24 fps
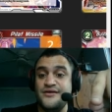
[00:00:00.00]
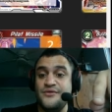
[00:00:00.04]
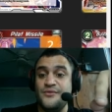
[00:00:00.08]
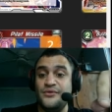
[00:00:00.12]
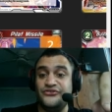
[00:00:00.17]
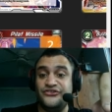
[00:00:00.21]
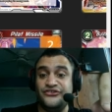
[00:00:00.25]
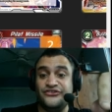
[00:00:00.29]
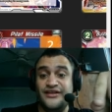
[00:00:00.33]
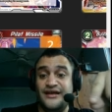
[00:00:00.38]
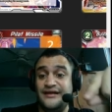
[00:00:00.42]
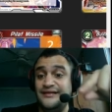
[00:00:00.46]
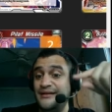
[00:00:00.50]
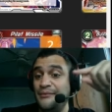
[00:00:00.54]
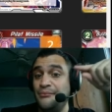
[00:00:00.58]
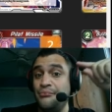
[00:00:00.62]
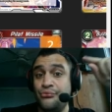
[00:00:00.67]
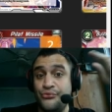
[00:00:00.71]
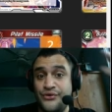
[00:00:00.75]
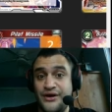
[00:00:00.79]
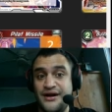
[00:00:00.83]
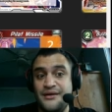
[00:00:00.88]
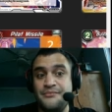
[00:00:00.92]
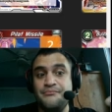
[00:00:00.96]
which is like the
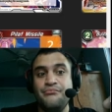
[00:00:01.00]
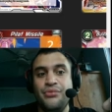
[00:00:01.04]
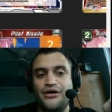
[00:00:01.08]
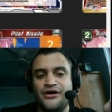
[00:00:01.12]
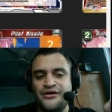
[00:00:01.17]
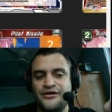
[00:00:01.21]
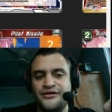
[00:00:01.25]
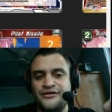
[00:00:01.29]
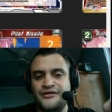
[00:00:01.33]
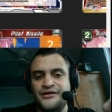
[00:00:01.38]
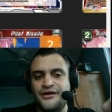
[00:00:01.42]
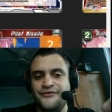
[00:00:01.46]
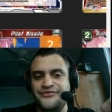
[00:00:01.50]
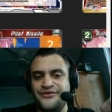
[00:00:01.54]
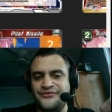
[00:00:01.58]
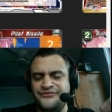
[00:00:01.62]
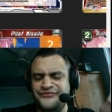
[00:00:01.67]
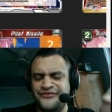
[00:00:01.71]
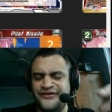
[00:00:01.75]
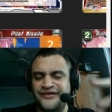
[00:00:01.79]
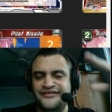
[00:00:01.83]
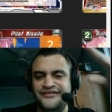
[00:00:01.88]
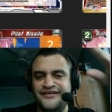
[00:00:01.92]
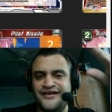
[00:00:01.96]
bread and butter of the
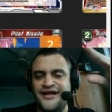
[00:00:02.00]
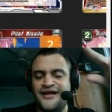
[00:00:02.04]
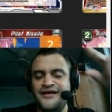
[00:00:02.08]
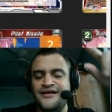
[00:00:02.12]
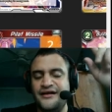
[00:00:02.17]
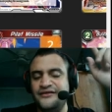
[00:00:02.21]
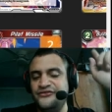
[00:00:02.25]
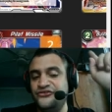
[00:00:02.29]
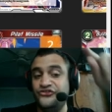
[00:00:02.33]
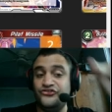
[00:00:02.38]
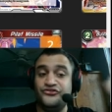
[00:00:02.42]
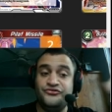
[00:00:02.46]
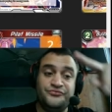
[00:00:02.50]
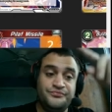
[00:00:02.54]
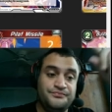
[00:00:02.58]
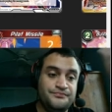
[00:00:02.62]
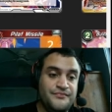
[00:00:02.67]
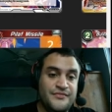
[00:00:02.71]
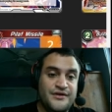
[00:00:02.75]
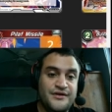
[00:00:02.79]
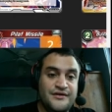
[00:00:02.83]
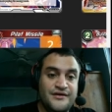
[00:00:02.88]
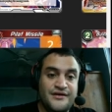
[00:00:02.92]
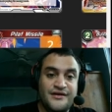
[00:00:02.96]
Frieza deck, and just
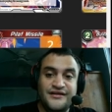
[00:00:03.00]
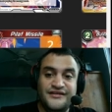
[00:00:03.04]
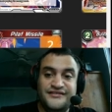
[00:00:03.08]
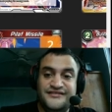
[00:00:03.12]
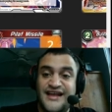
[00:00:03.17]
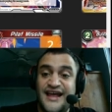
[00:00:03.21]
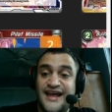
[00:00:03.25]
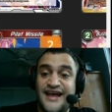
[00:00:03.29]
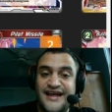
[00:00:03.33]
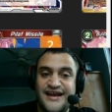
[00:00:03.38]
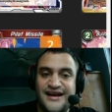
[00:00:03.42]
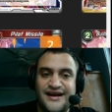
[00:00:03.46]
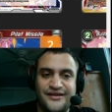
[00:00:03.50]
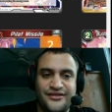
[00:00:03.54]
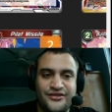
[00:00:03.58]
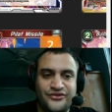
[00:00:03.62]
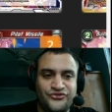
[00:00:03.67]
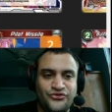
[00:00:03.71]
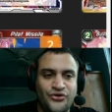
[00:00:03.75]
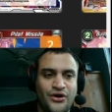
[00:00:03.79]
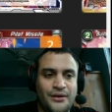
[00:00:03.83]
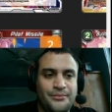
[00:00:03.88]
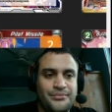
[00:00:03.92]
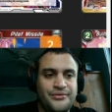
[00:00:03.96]
take it out of the
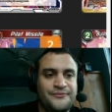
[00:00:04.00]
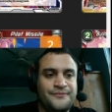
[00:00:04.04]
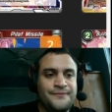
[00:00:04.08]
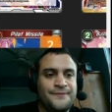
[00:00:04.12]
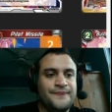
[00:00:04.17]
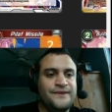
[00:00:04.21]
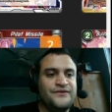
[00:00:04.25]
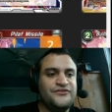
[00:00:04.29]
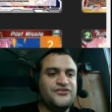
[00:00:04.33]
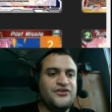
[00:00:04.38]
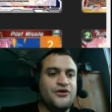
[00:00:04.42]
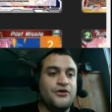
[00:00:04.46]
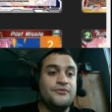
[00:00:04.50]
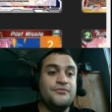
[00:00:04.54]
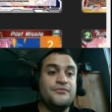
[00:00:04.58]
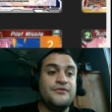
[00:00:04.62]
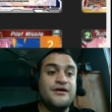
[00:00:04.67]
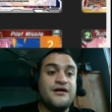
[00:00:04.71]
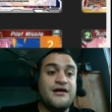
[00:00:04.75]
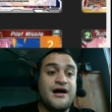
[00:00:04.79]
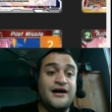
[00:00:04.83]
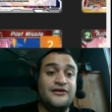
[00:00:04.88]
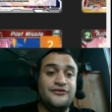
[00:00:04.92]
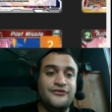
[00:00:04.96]
drop. So,
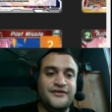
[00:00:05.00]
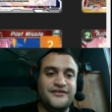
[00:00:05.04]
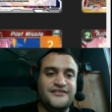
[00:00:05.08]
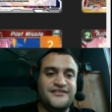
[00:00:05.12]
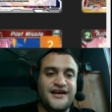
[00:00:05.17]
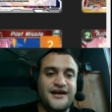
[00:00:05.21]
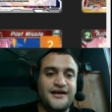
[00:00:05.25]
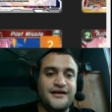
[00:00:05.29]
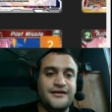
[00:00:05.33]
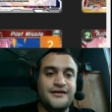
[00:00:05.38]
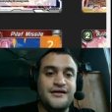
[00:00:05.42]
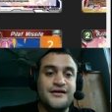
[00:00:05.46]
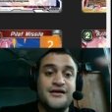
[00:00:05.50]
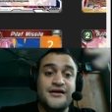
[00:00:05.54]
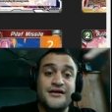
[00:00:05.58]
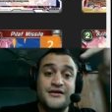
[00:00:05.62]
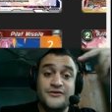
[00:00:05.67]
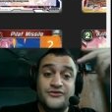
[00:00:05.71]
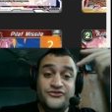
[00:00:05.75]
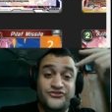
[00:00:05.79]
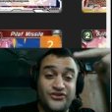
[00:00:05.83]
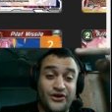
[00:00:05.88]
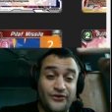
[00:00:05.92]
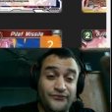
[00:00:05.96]
counterattack.
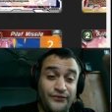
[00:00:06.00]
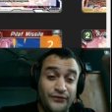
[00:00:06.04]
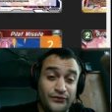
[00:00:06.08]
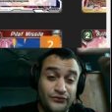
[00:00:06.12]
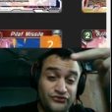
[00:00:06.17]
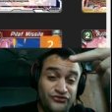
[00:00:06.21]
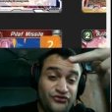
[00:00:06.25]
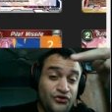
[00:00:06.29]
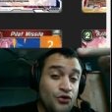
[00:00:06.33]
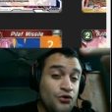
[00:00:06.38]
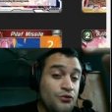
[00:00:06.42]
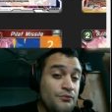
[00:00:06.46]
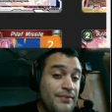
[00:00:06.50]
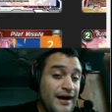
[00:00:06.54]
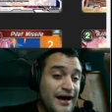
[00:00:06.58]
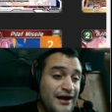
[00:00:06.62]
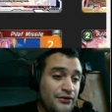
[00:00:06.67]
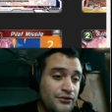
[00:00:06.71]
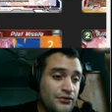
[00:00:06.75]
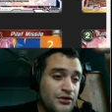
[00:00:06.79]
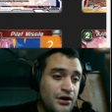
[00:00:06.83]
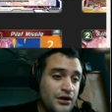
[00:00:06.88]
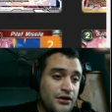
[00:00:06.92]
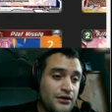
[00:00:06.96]
Shuffle 2
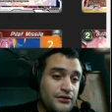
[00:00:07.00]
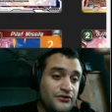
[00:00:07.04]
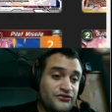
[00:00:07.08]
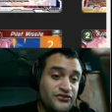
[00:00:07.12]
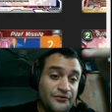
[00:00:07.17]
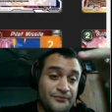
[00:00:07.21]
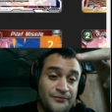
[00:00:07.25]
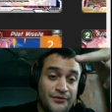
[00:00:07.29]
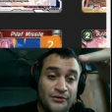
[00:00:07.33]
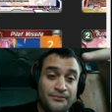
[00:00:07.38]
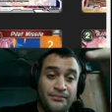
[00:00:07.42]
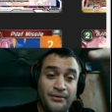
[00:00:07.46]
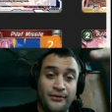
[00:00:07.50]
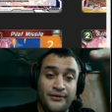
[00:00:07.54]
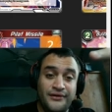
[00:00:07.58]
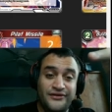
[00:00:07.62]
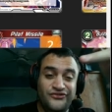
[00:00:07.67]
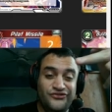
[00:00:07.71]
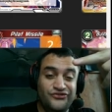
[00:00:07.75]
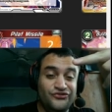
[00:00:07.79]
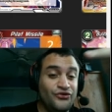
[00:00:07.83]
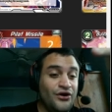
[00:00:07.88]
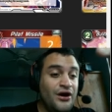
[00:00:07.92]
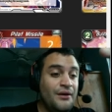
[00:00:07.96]
battle cards from your
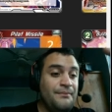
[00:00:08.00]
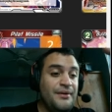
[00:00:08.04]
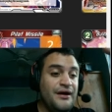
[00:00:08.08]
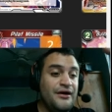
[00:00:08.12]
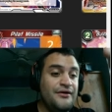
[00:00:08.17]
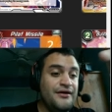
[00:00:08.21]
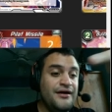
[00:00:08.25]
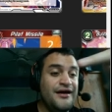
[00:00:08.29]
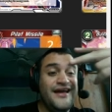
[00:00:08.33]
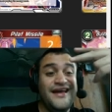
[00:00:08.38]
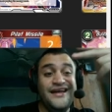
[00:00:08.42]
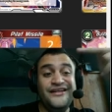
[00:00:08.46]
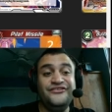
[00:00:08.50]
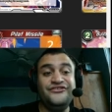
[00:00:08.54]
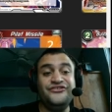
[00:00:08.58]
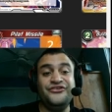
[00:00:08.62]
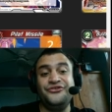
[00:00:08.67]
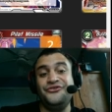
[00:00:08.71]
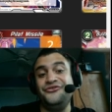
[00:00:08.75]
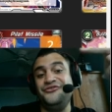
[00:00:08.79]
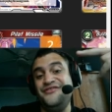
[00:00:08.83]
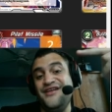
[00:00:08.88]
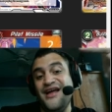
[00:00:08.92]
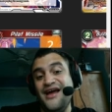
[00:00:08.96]
opponent's drop area into
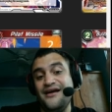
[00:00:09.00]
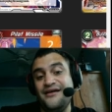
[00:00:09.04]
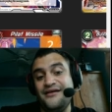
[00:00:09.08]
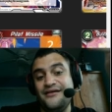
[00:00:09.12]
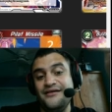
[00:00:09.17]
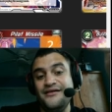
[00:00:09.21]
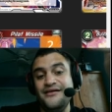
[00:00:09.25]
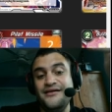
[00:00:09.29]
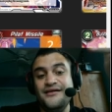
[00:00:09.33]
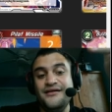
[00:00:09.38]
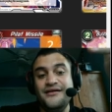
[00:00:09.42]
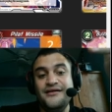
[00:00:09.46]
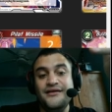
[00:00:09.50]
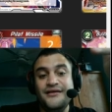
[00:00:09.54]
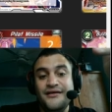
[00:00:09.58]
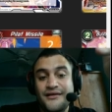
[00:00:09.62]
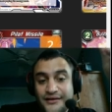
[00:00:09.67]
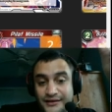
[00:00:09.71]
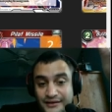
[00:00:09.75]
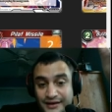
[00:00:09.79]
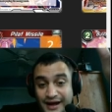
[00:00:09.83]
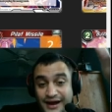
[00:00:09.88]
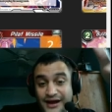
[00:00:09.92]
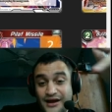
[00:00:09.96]
their deck.
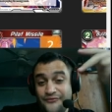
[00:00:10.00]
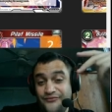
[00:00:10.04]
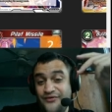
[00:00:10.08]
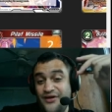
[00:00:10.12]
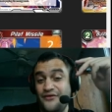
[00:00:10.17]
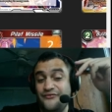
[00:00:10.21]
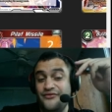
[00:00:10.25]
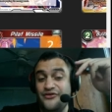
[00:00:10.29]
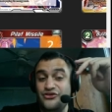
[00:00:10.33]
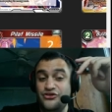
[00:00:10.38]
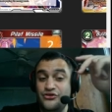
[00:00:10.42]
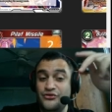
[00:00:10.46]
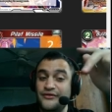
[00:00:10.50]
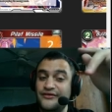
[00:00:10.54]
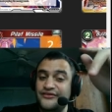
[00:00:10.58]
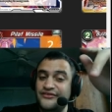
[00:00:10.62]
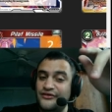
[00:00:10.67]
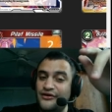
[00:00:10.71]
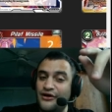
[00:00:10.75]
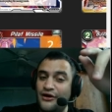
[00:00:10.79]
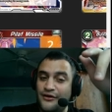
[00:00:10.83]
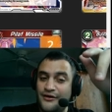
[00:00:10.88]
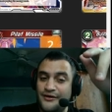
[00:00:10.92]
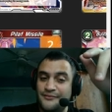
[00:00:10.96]
And if you have a
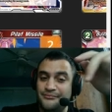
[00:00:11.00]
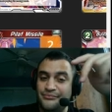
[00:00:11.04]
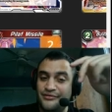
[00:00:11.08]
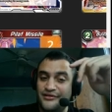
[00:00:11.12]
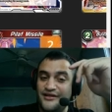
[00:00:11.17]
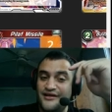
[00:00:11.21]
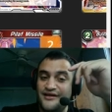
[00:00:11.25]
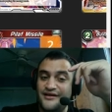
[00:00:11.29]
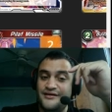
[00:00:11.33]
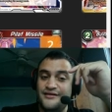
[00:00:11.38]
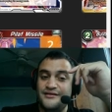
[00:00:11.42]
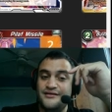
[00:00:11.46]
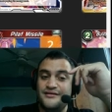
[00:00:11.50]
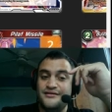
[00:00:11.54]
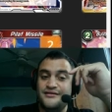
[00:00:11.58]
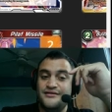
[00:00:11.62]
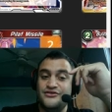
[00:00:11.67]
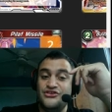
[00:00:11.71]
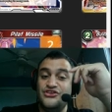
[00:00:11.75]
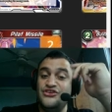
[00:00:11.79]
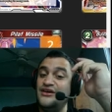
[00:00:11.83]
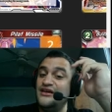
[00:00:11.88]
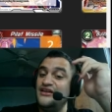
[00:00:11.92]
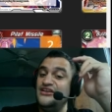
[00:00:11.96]
Unison card in play,
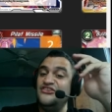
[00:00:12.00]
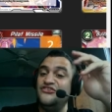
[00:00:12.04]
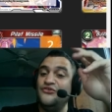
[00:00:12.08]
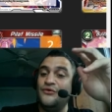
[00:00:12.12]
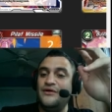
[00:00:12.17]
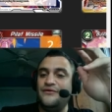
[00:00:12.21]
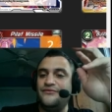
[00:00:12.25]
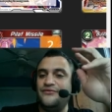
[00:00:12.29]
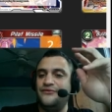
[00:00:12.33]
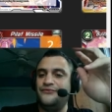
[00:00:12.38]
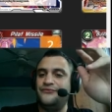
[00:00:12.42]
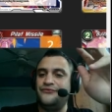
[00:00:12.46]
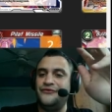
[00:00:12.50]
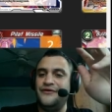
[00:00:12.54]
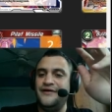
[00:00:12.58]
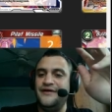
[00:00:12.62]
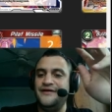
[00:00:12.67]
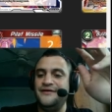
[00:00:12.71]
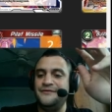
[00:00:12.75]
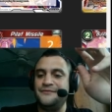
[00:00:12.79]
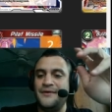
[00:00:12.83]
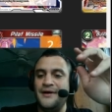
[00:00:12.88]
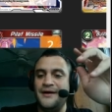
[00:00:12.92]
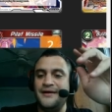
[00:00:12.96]
you can do it for free,
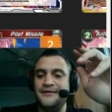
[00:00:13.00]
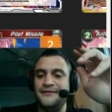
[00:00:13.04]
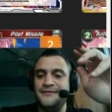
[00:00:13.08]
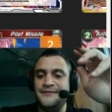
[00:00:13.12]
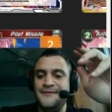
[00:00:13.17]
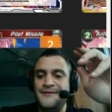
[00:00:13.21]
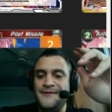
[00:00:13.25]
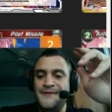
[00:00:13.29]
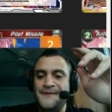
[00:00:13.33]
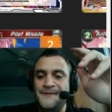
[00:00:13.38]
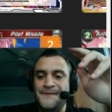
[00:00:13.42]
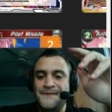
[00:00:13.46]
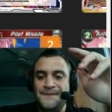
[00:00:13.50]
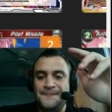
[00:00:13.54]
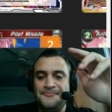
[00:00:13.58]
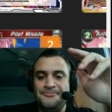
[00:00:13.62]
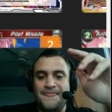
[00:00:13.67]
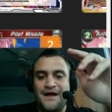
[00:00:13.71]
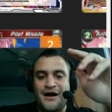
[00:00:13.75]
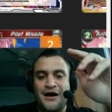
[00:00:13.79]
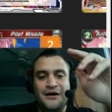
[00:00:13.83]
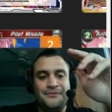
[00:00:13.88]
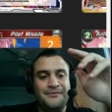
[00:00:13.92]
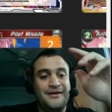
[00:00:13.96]
right?
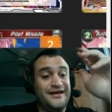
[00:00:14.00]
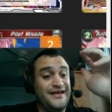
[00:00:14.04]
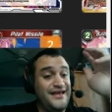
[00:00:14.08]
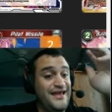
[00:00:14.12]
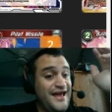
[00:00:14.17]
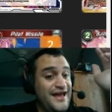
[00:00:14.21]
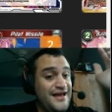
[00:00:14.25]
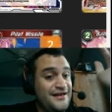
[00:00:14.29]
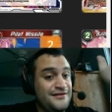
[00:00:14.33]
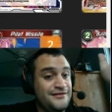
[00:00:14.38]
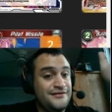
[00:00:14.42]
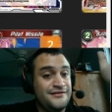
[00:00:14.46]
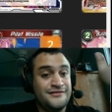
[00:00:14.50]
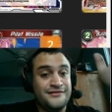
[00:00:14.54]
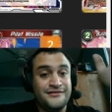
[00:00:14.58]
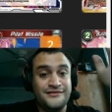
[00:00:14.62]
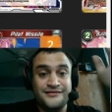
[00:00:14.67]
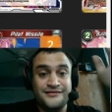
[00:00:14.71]
Again,